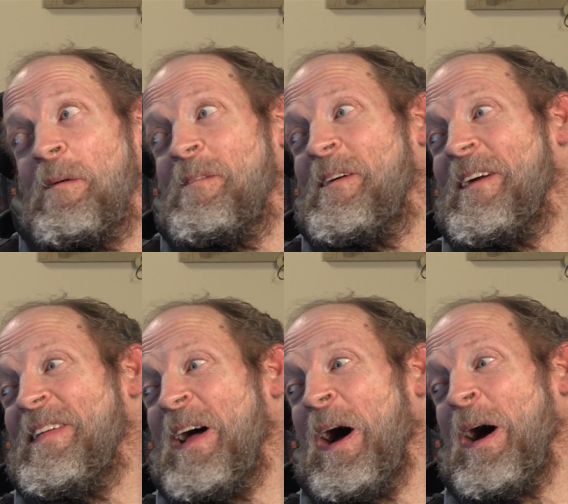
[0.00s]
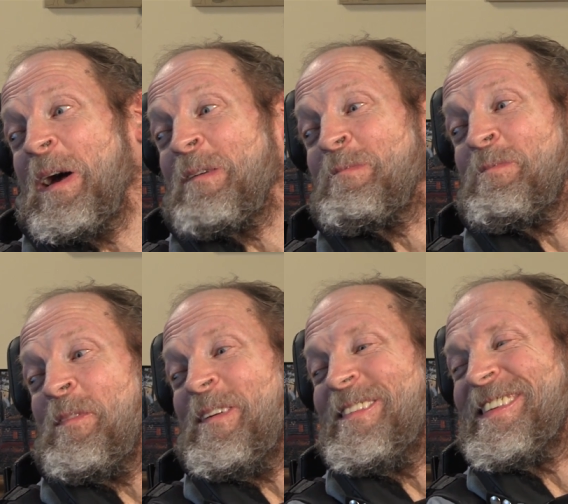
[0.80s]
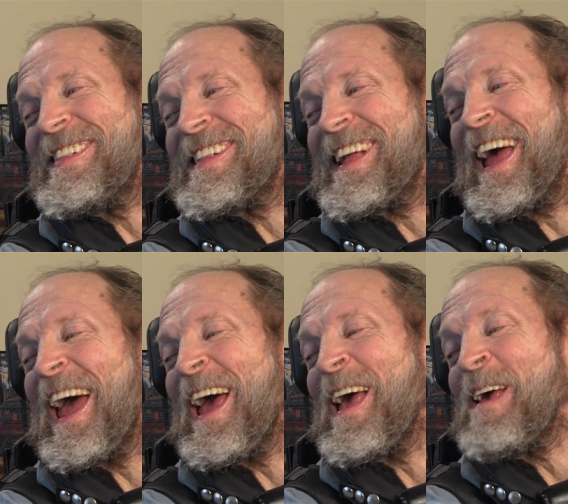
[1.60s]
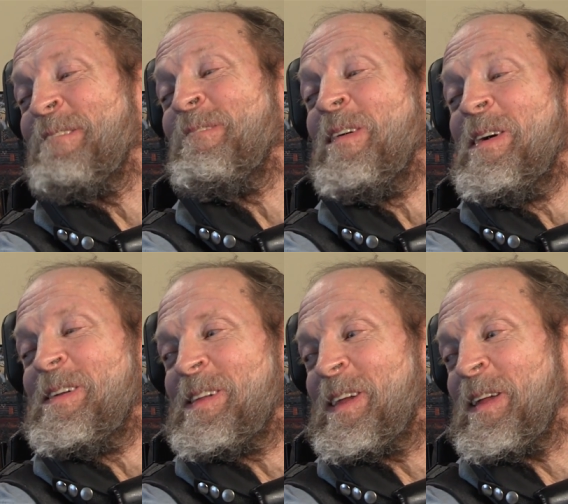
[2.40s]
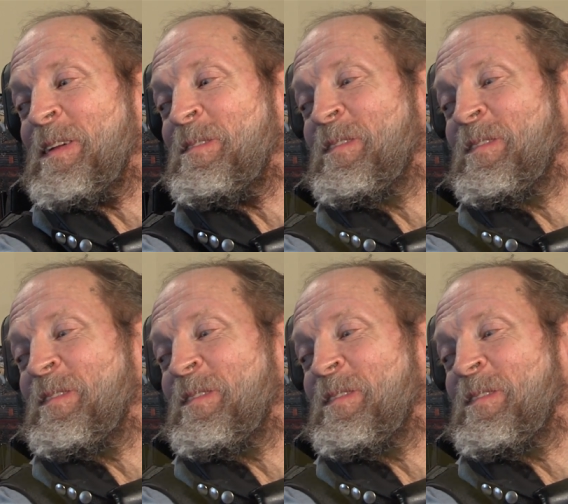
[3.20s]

when I first came to the